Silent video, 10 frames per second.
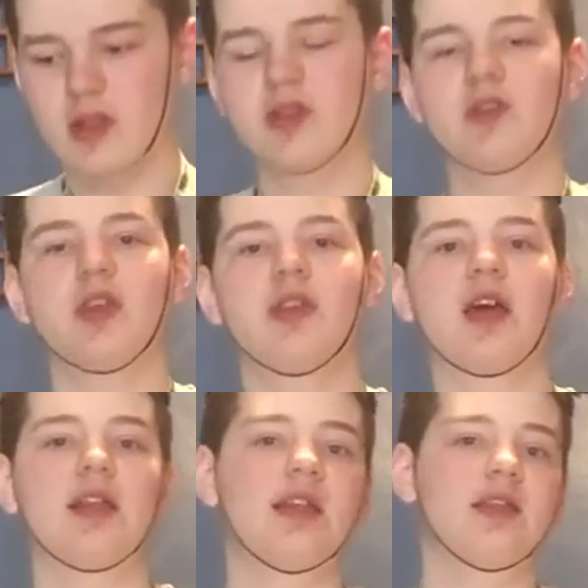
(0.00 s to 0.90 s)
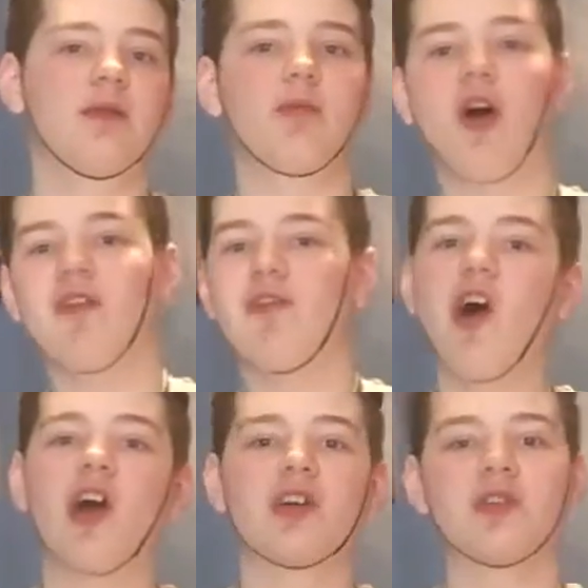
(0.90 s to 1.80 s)
Seeing that Disney bought
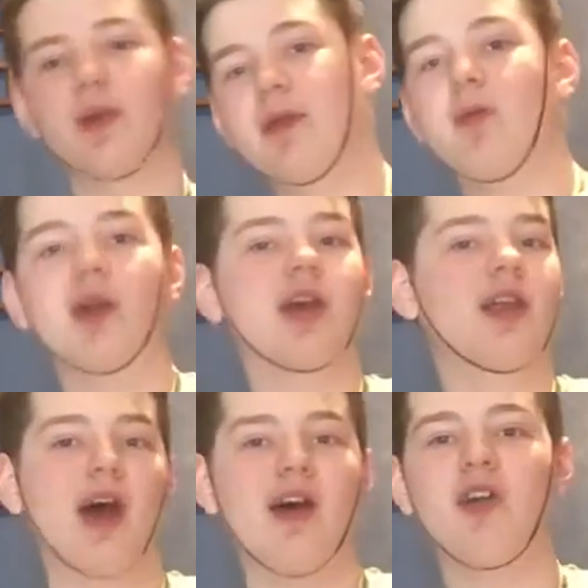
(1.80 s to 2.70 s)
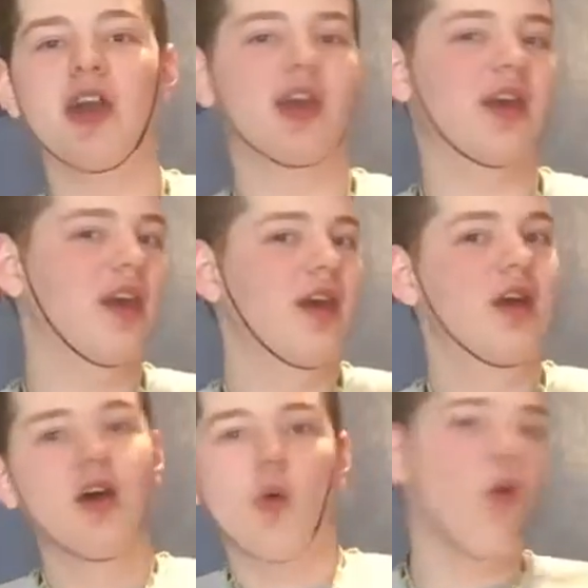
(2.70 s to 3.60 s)
Fox, maybe we could have like
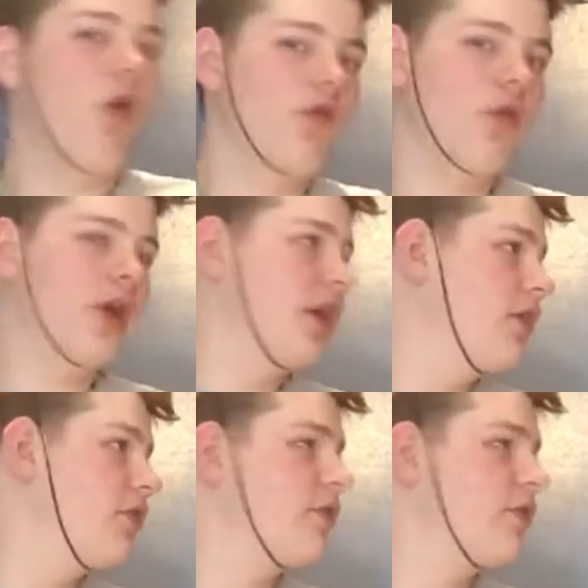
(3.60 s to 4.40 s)
Wolverine or